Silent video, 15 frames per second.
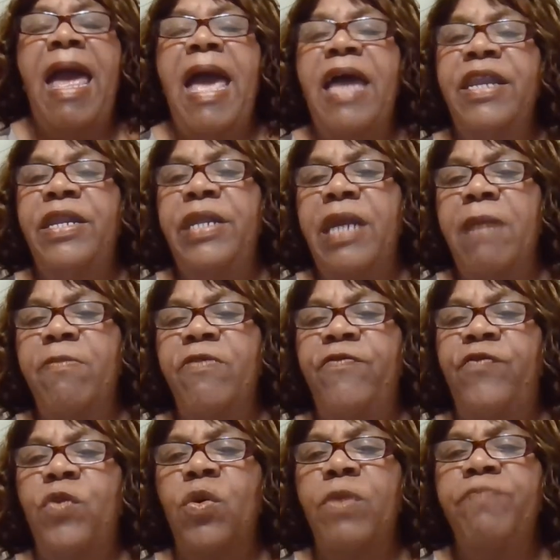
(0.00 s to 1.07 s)
And number
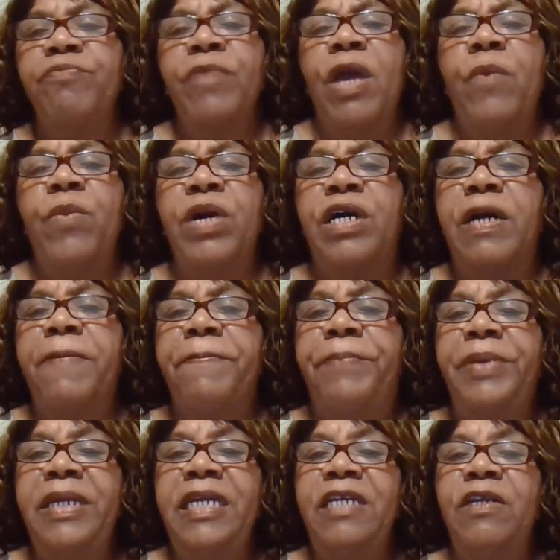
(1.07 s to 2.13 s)
4, we're
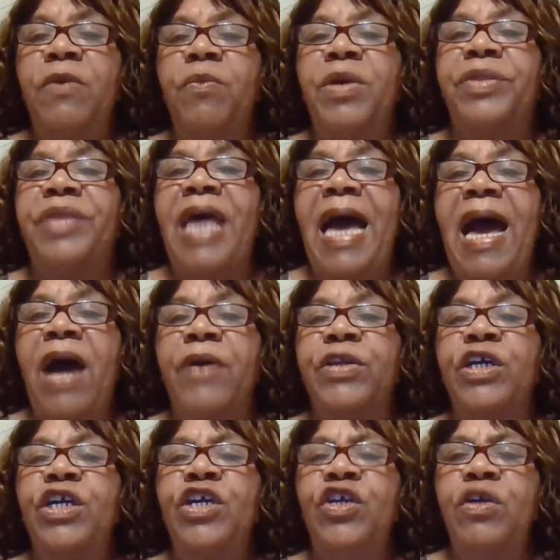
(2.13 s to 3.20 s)
complete
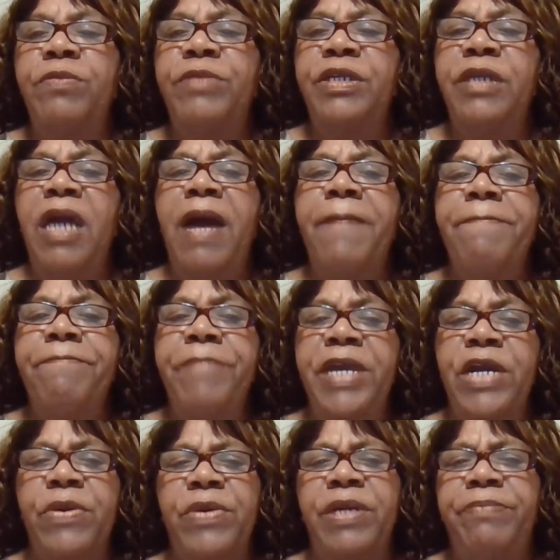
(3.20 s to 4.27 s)
without human
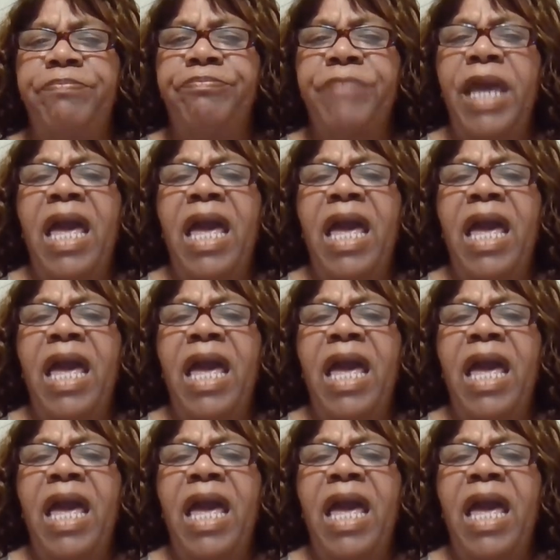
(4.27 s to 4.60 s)
merit.